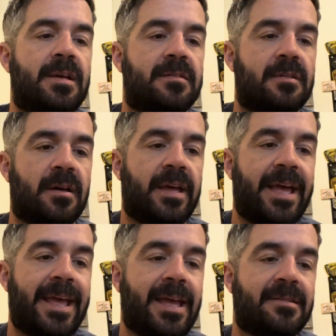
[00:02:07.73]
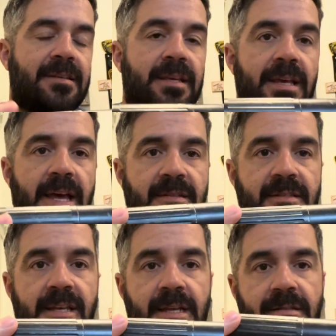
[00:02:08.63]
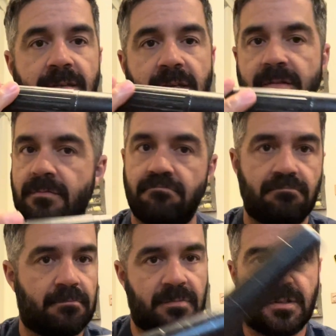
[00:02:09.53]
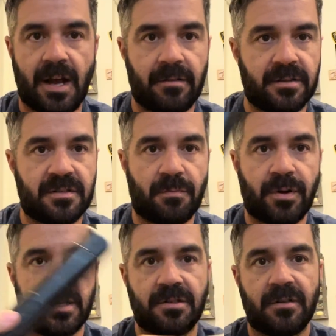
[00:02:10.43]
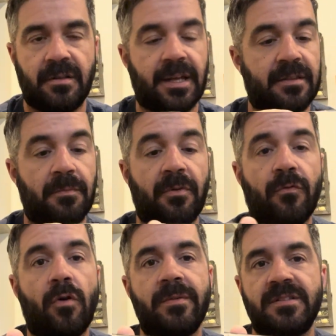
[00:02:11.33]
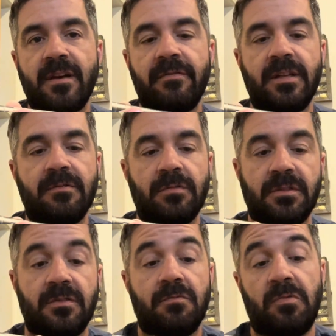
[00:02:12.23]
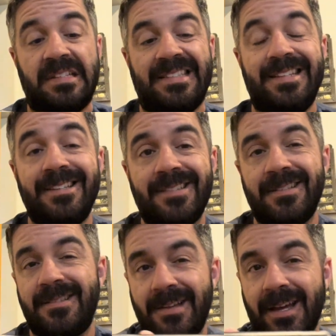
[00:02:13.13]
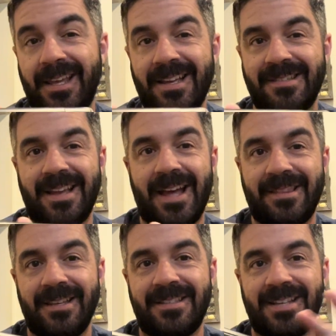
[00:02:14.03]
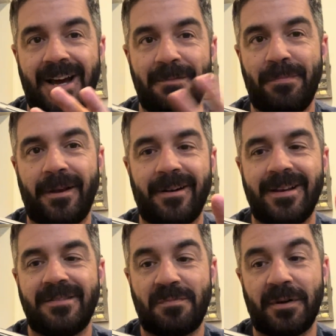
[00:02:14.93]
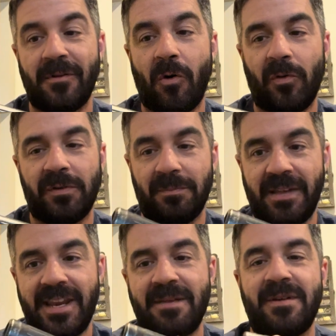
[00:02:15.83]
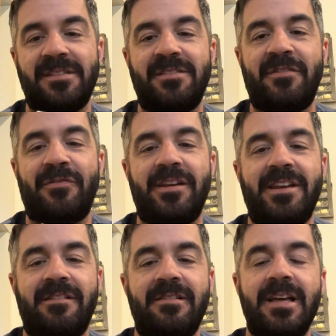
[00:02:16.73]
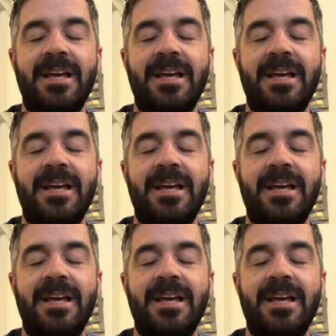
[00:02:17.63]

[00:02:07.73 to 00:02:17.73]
It's a AAC SDN6, solid suppressor. Like the performance of it was decent, I guess, at this time period. It's pretty old, I'm dating myself right now.